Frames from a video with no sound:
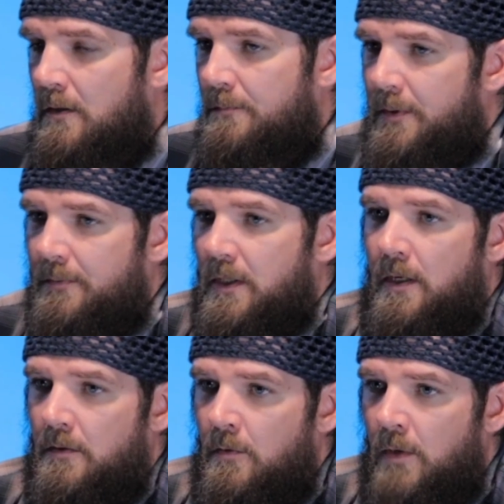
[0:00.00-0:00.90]
But I mean, I
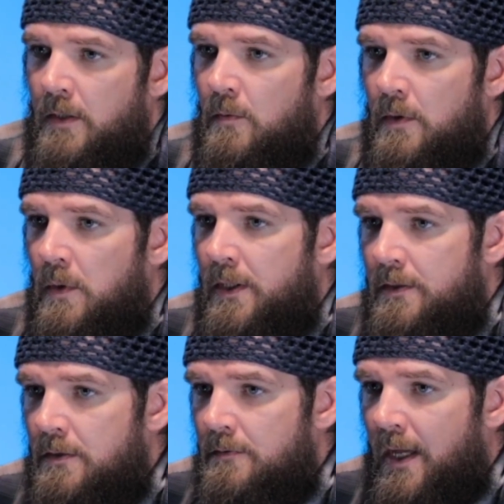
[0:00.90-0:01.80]
don't know why you wouldn't want to
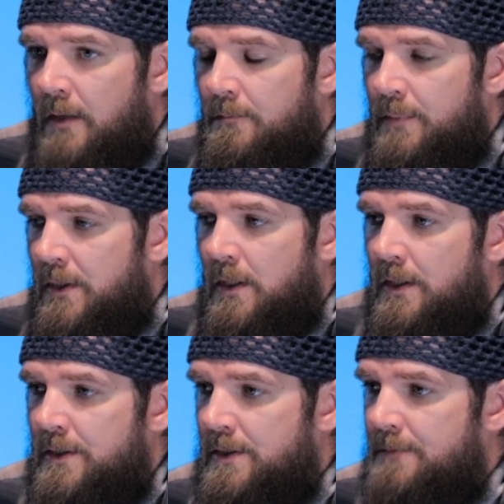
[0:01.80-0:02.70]
do that
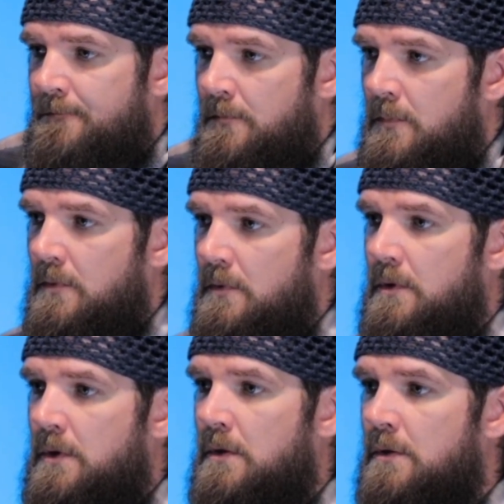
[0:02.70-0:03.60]
because
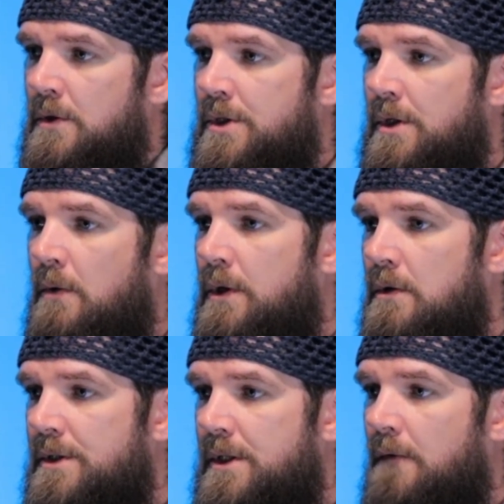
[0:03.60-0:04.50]
you're showing
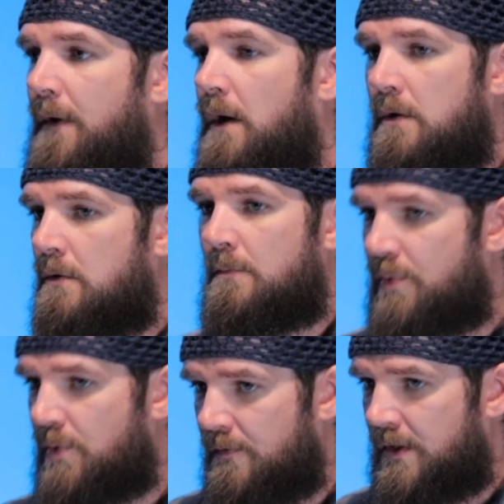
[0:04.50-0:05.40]
yourself how you're
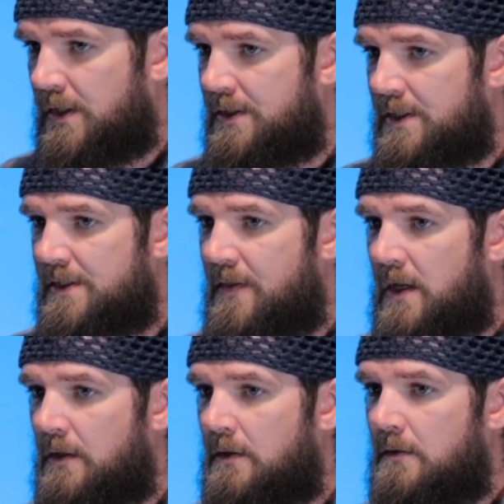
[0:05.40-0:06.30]
improving in this
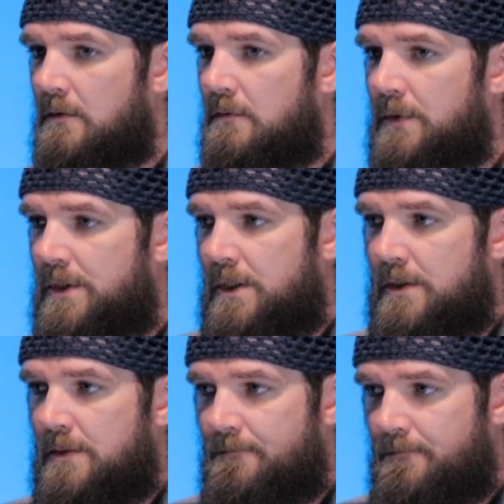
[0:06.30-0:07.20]
thing, which
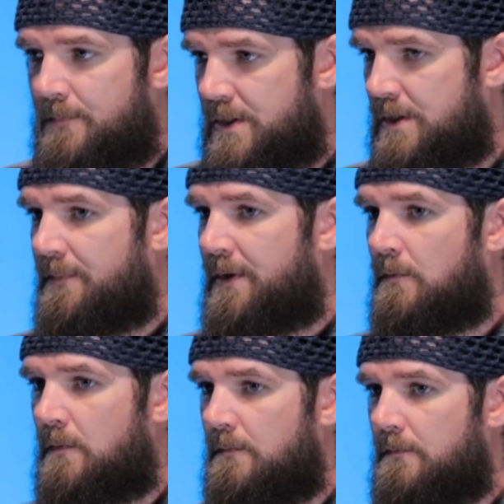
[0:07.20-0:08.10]
is
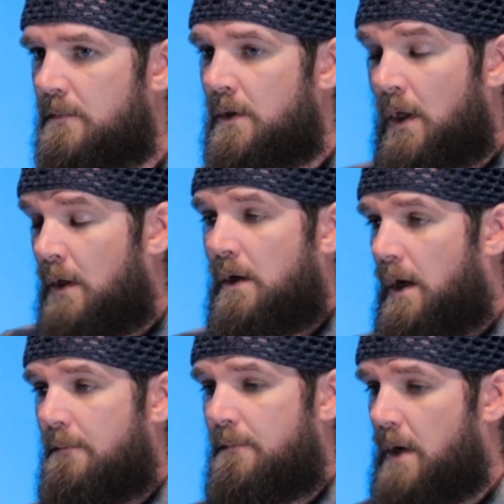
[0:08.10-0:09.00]
something
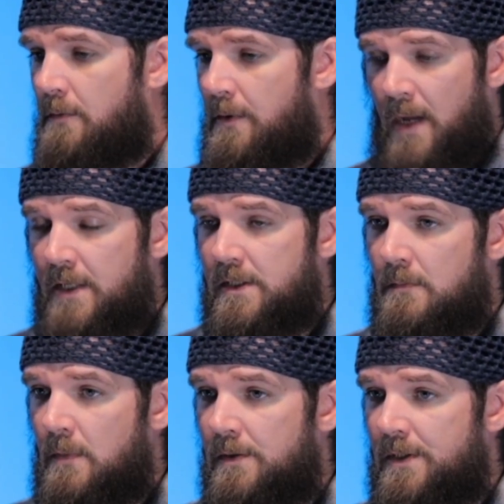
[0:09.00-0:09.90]
I I would
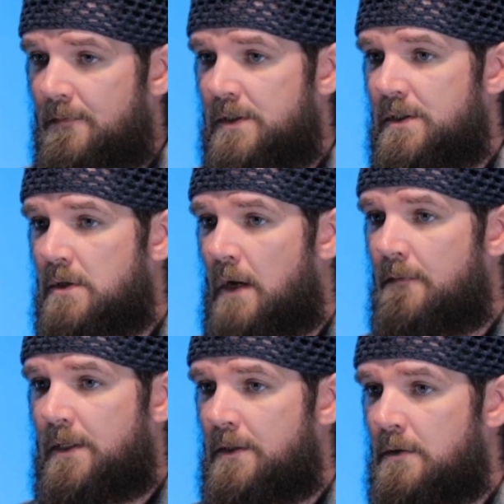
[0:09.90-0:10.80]
imagine most of us
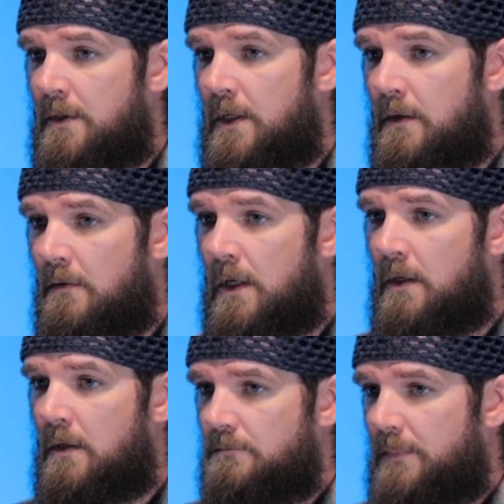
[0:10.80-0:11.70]
strive to do at any
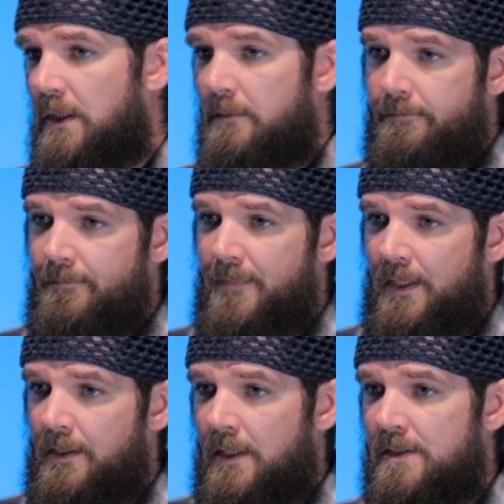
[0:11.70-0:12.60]
rate. But
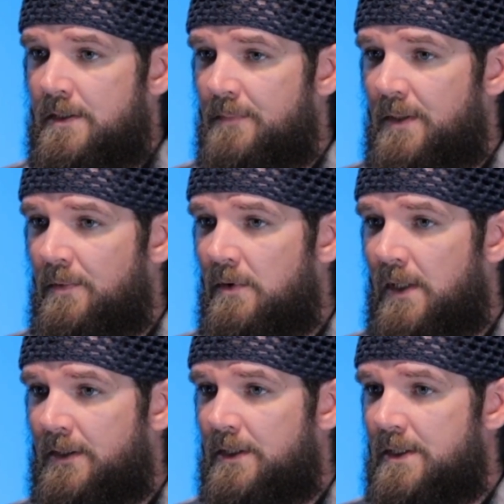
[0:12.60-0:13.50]
then again, some people
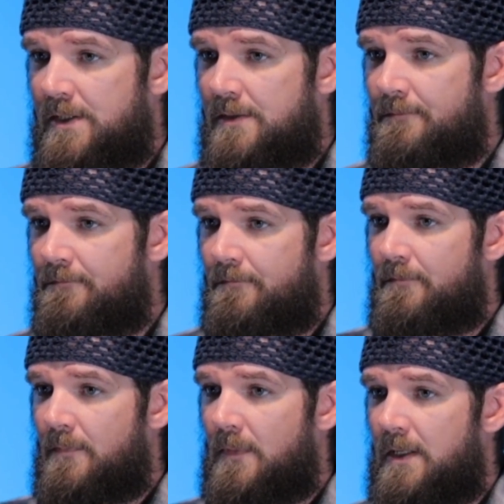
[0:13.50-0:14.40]
like to just
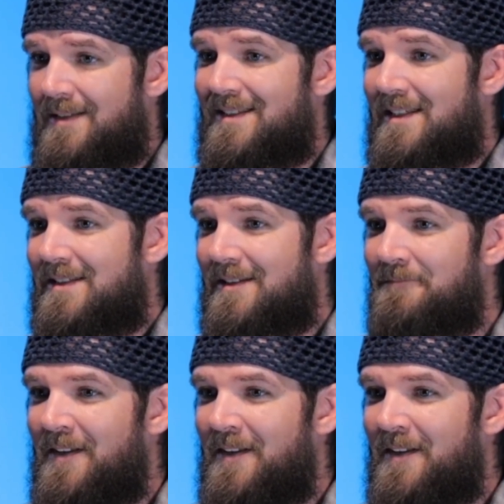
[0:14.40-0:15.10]
exist.